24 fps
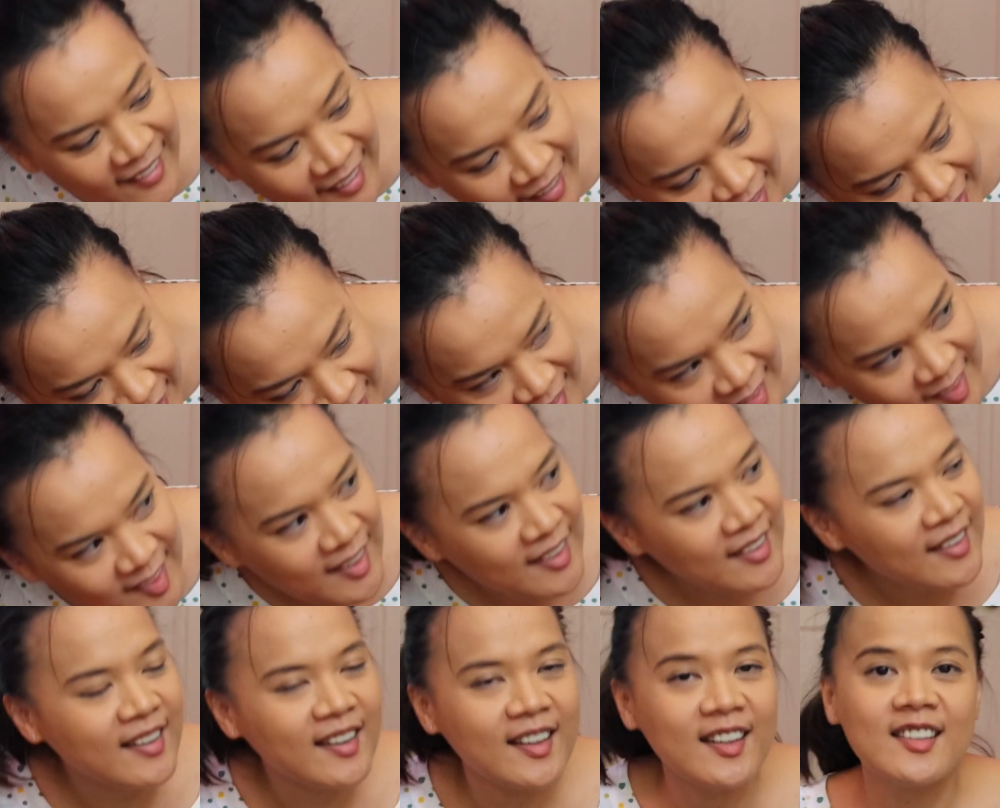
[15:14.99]
I don't
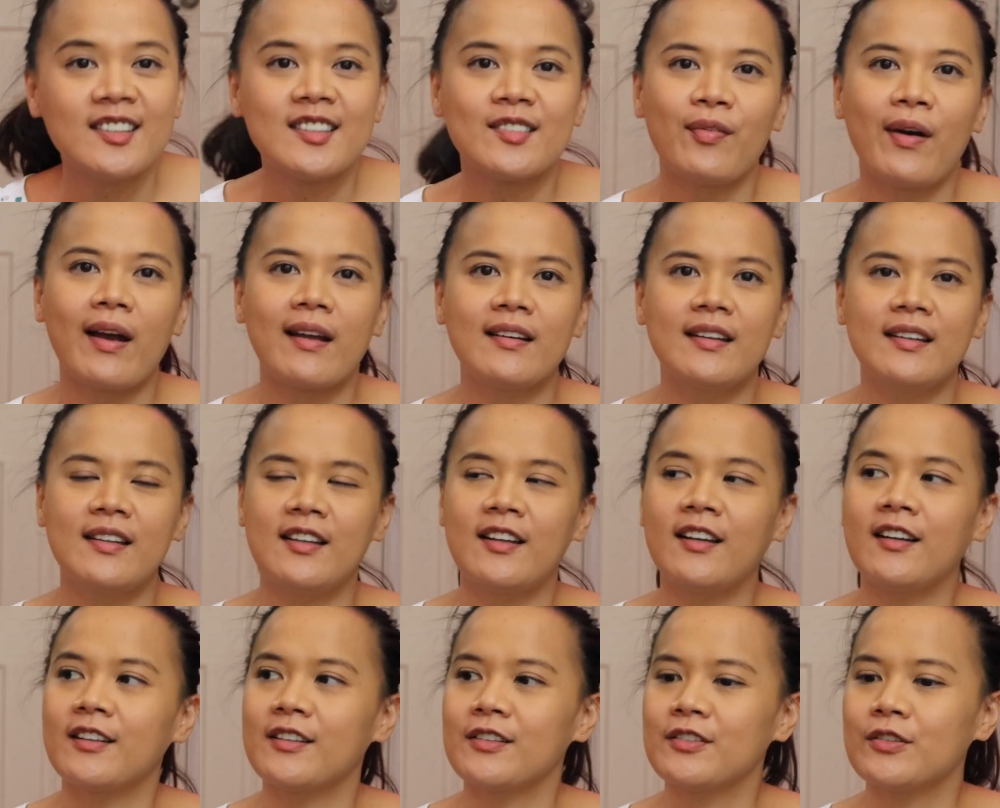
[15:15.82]
think I can find it
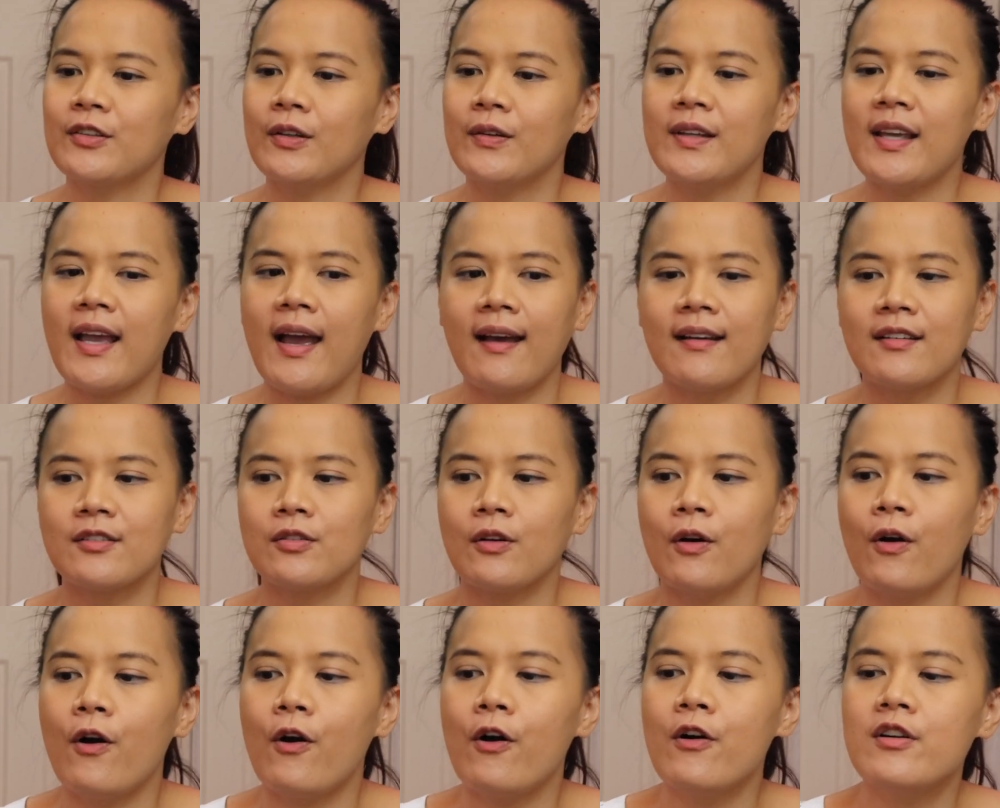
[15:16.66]
here. So yeah,
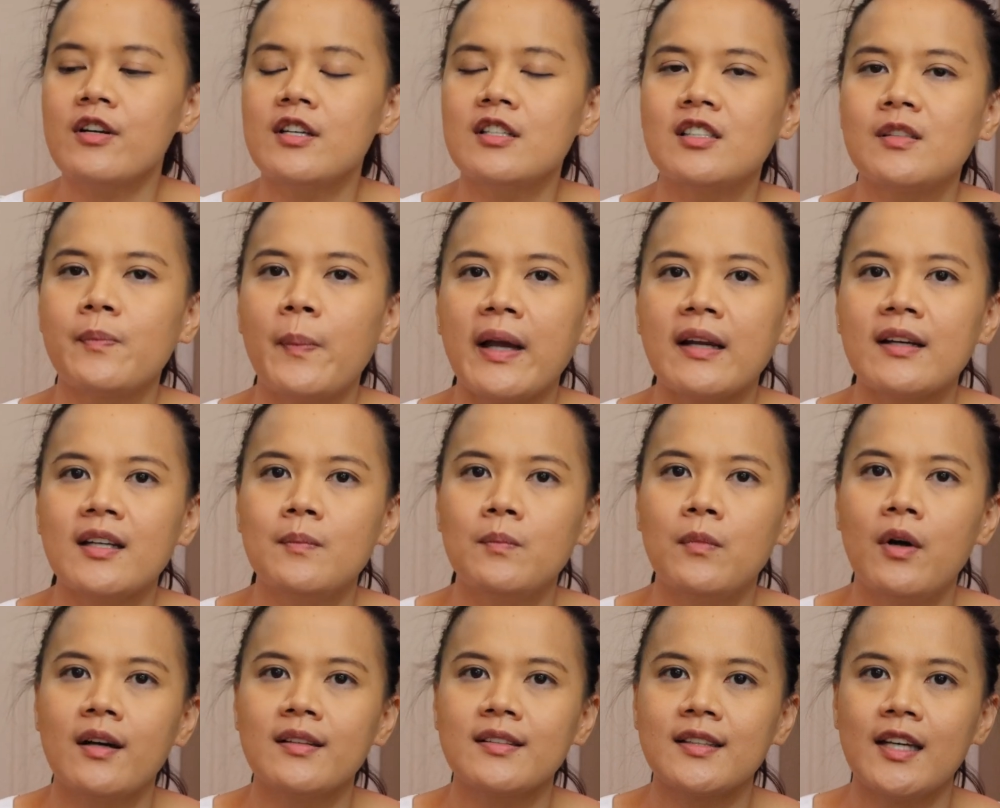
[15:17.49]
so all this
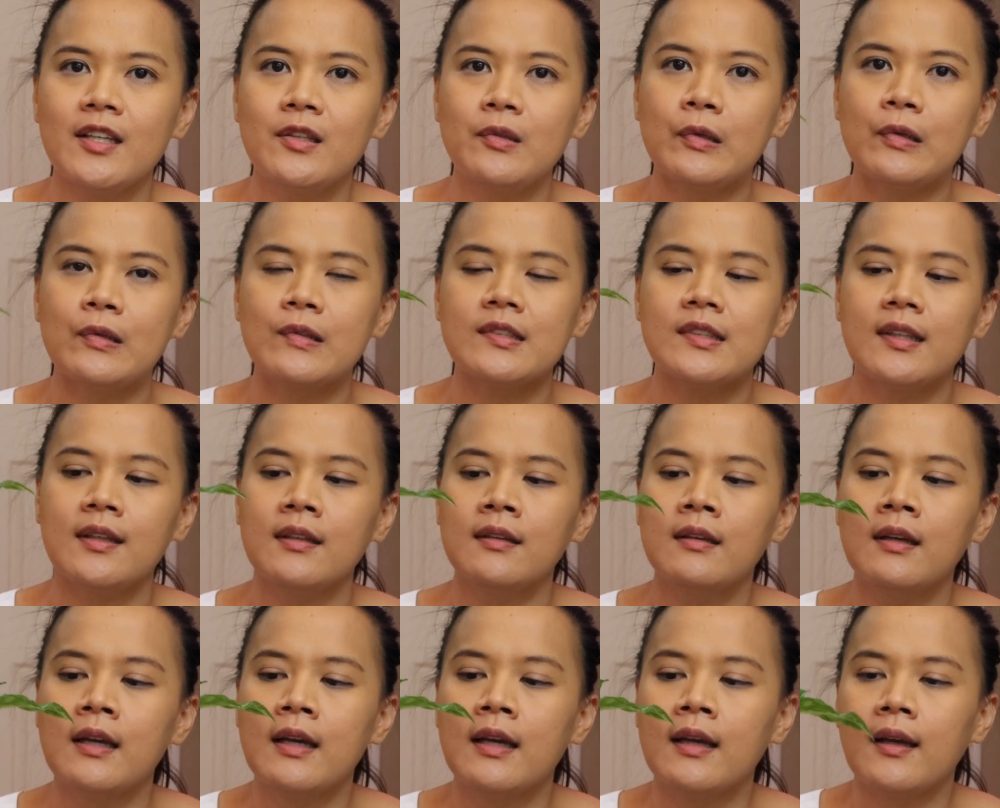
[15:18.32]
sphagnum moss I'm
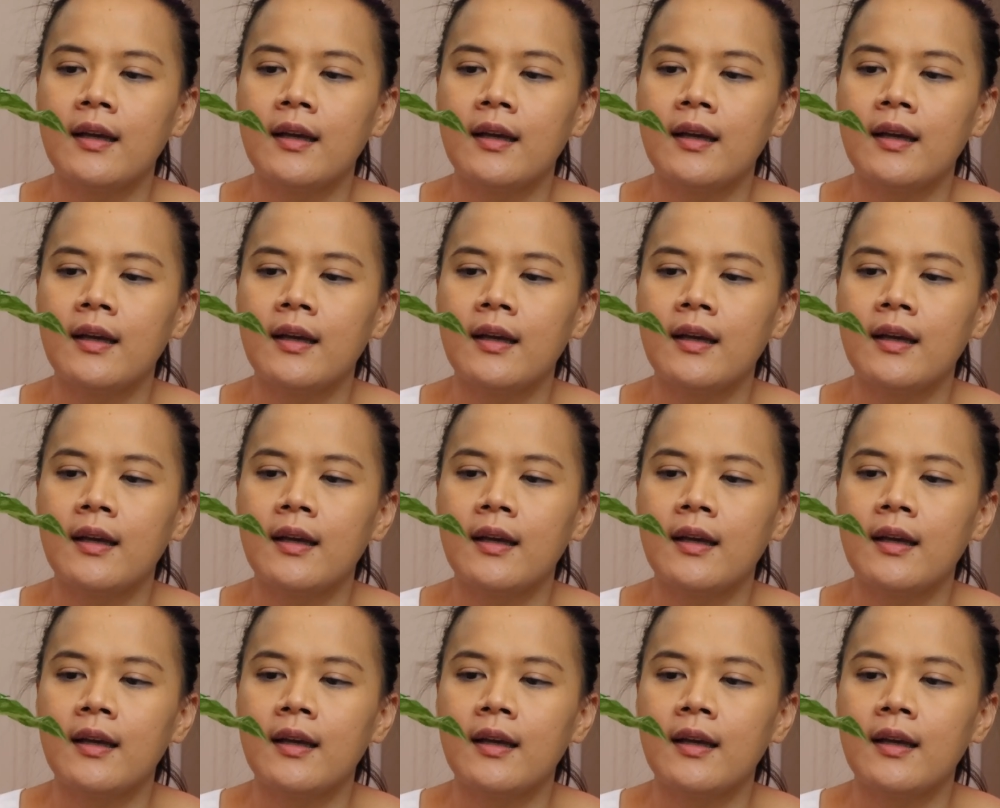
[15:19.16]
using